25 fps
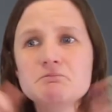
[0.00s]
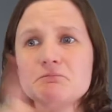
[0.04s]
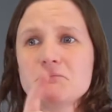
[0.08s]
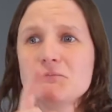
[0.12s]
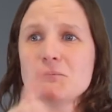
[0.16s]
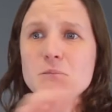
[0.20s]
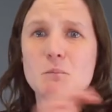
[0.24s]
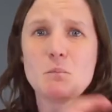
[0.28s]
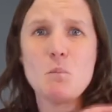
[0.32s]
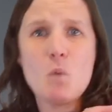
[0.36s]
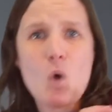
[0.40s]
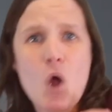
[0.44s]

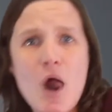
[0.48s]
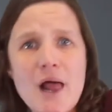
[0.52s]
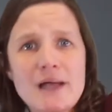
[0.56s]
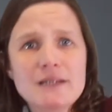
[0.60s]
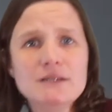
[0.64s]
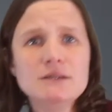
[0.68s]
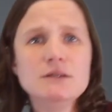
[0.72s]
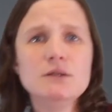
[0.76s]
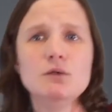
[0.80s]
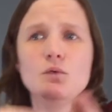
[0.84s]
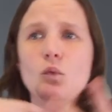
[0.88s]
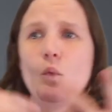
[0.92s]
and the UN
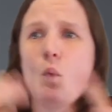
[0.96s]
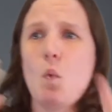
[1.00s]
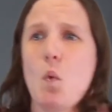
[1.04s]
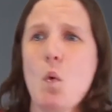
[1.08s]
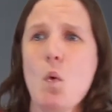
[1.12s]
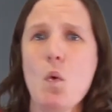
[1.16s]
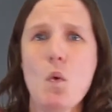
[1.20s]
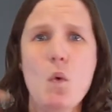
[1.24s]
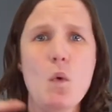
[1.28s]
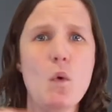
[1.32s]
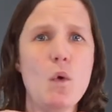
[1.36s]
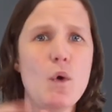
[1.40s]
staff
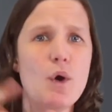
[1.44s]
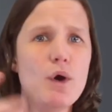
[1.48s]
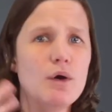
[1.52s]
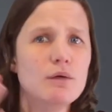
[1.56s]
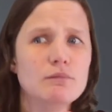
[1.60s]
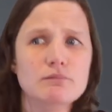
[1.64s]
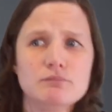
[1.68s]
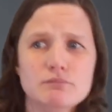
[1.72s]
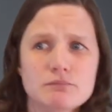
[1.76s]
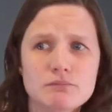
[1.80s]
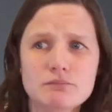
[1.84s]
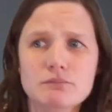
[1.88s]
member
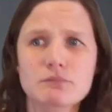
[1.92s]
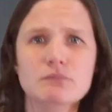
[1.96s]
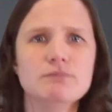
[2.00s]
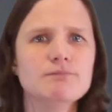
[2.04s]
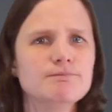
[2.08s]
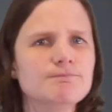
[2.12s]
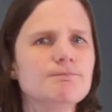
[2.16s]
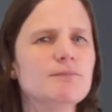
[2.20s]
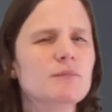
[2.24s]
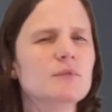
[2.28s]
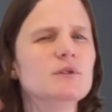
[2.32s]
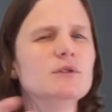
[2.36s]
may help
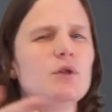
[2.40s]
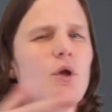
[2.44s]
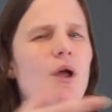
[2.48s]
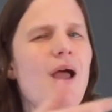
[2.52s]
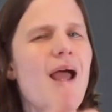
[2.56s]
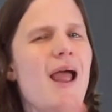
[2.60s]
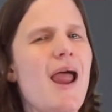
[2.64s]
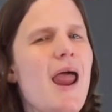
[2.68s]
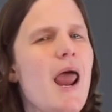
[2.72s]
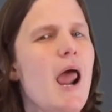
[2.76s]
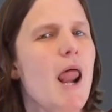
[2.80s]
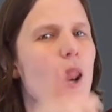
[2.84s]
them
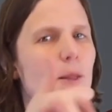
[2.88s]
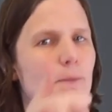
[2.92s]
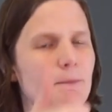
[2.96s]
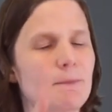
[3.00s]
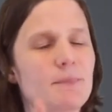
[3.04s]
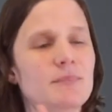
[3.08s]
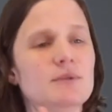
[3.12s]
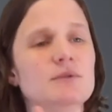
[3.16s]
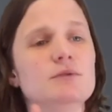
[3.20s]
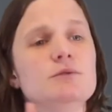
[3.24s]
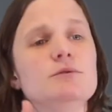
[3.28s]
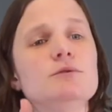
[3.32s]

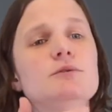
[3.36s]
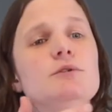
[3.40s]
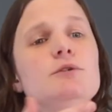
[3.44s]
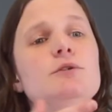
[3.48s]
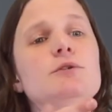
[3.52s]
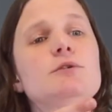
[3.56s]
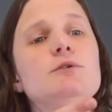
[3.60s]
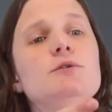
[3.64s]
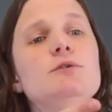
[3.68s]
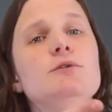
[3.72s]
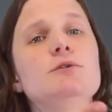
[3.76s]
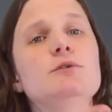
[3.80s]

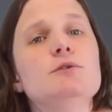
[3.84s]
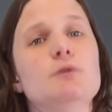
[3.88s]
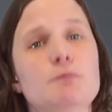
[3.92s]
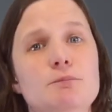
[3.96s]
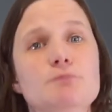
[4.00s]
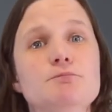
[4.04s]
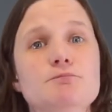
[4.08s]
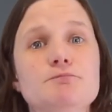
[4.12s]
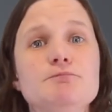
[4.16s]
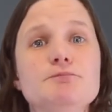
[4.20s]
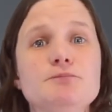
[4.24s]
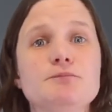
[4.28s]
uh, to
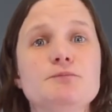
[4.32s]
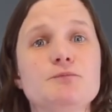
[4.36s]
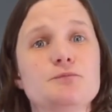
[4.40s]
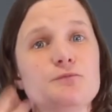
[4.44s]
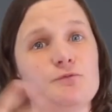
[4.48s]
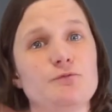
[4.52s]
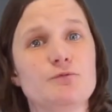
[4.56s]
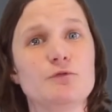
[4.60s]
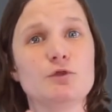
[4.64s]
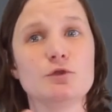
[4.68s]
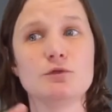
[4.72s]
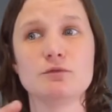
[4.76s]
resolve any
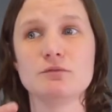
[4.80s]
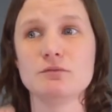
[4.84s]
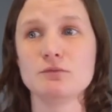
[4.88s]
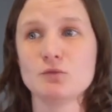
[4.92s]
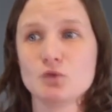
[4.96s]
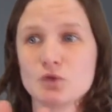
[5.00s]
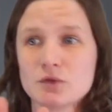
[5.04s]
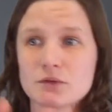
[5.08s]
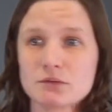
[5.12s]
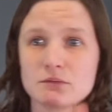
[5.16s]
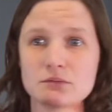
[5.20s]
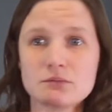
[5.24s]
problem they
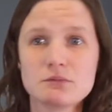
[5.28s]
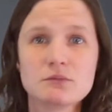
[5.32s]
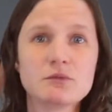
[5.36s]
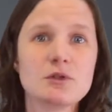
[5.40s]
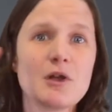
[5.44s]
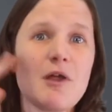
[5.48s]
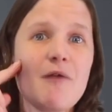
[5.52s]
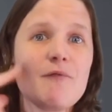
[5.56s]
have.